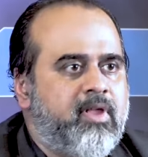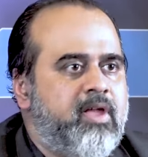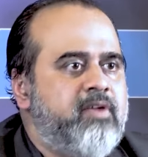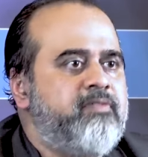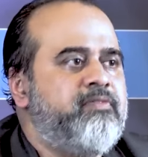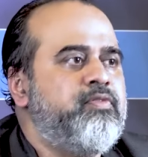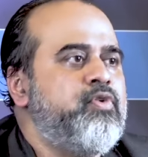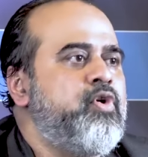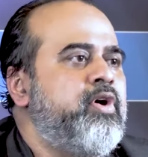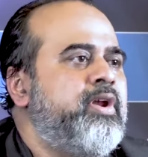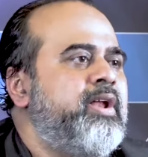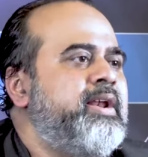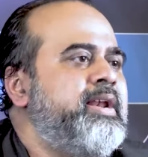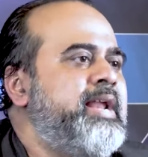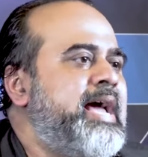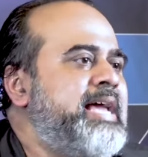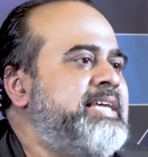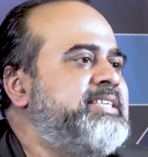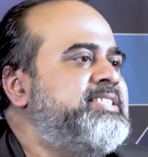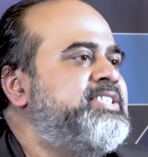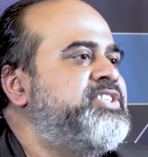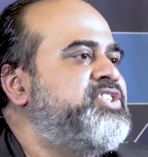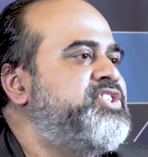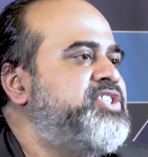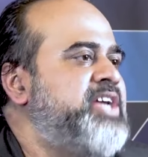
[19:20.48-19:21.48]
If you are a
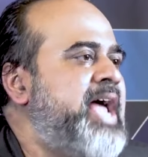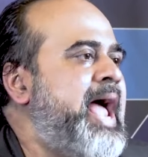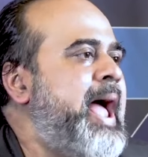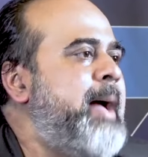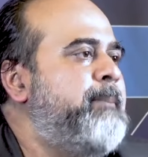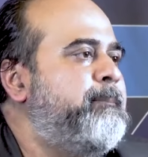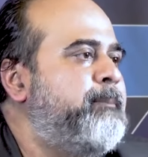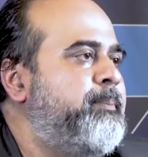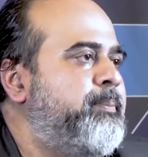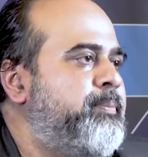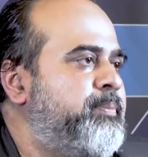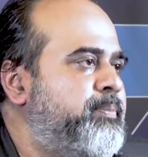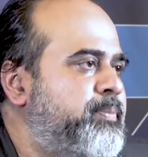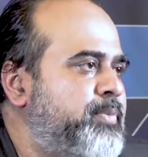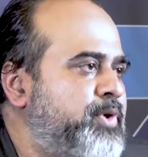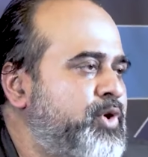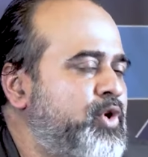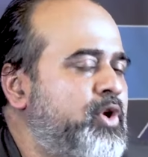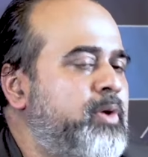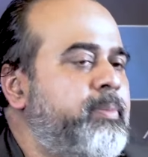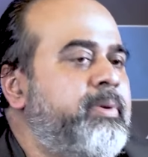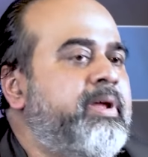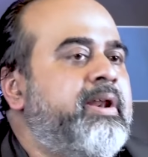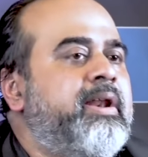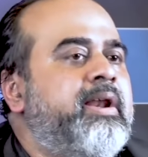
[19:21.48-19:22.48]
nice chap,
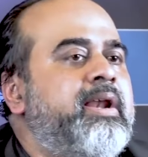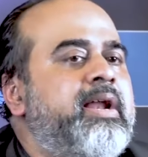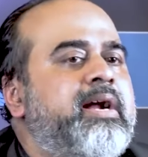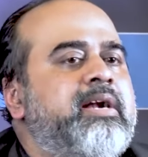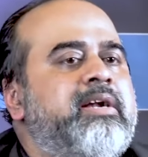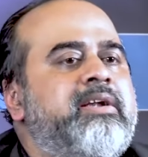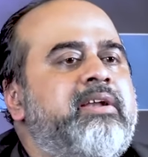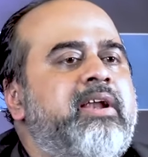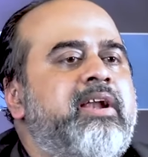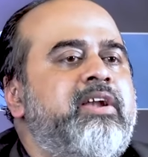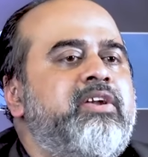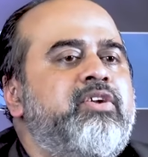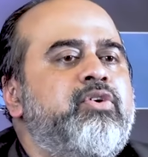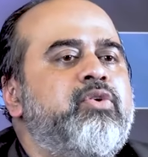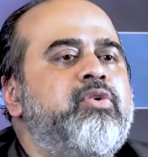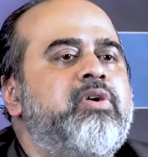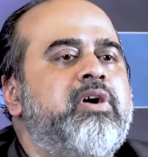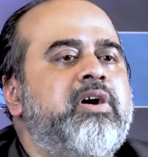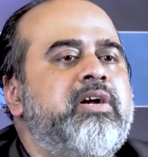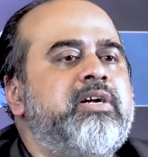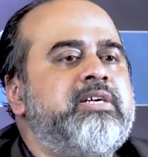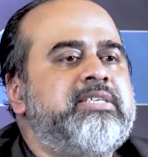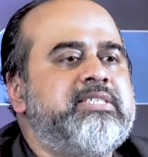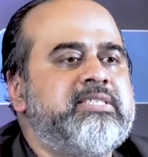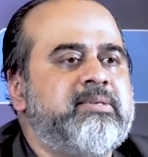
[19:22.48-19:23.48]
you will be reluctant to
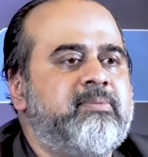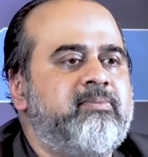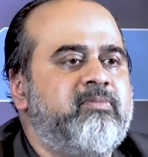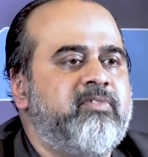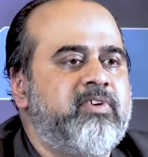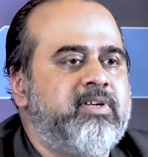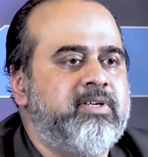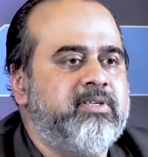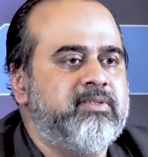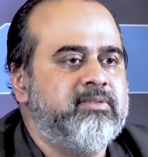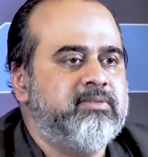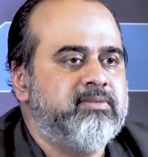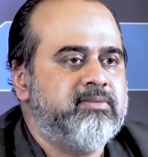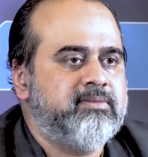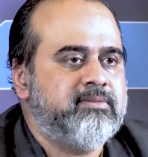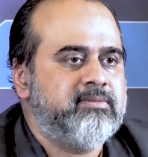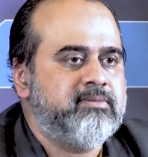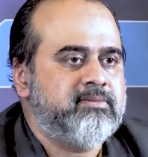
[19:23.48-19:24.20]
hurt someone.